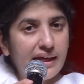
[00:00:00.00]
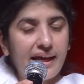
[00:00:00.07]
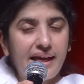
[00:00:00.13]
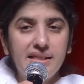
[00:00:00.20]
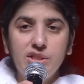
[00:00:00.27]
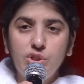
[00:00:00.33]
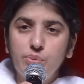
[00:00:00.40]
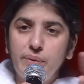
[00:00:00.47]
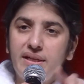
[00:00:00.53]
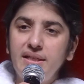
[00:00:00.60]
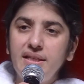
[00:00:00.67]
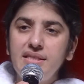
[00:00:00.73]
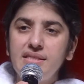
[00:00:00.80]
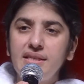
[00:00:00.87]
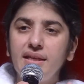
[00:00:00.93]
And
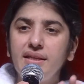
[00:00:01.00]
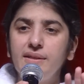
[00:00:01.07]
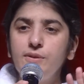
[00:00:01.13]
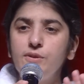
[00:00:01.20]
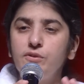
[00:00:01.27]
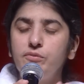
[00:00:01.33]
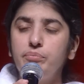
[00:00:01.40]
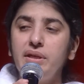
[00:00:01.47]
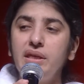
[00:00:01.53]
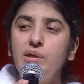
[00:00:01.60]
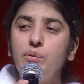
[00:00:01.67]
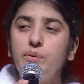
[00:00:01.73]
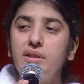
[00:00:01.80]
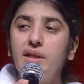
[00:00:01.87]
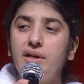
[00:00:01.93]
20 seconds of being
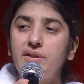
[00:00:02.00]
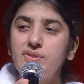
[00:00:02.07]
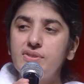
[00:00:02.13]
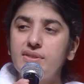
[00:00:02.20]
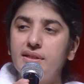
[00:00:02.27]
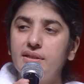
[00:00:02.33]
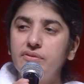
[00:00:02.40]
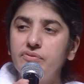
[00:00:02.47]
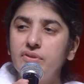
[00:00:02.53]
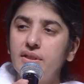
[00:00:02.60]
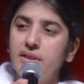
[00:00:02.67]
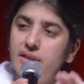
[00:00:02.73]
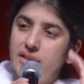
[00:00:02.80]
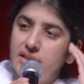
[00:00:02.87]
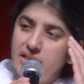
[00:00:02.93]
with ourselves
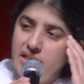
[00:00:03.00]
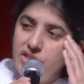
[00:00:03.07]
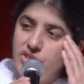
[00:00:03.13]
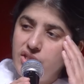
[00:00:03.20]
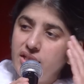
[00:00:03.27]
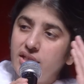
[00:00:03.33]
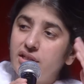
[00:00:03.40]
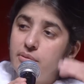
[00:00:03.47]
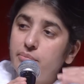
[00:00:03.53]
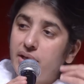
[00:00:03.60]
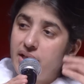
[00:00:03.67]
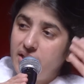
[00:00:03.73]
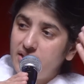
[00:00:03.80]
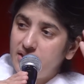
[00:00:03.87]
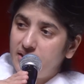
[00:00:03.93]
teaching our
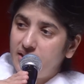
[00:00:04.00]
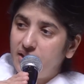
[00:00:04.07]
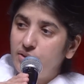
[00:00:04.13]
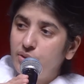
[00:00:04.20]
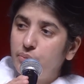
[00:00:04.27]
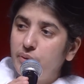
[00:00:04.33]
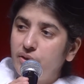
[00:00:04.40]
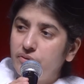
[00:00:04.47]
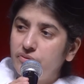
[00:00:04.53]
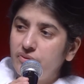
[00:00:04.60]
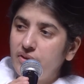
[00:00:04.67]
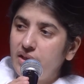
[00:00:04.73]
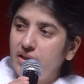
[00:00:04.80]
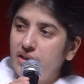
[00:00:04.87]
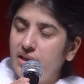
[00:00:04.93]
mind another way of
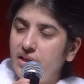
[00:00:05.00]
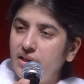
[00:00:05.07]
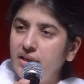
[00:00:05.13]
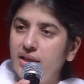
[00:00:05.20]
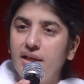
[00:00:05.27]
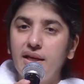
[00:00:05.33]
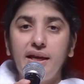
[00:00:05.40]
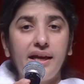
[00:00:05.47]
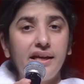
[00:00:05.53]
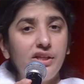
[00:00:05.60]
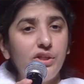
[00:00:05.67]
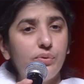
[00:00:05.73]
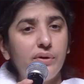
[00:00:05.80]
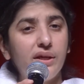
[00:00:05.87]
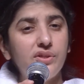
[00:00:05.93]
thinking, and
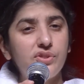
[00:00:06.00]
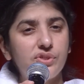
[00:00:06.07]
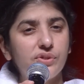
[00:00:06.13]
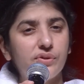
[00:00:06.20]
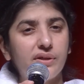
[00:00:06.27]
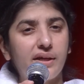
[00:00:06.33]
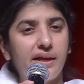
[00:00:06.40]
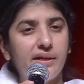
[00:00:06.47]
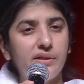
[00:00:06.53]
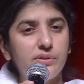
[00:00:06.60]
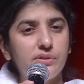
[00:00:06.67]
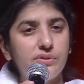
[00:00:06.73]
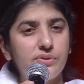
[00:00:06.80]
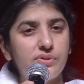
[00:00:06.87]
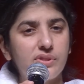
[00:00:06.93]
you raised your hand
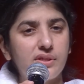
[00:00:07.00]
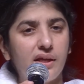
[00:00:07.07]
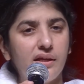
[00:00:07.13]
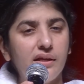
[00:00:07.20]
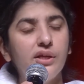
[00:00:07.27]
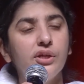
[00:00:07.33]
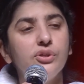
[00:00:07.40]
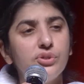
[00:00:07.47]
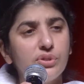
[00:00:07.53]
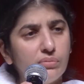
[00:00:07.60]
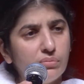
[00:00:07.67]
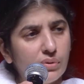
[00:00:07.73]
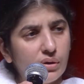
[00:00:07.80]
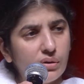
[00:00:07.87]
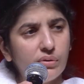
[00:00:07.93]
to say,
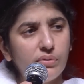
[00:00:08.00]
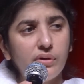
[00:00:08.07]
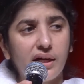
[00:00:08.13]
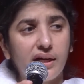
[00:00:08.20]
Tomorrow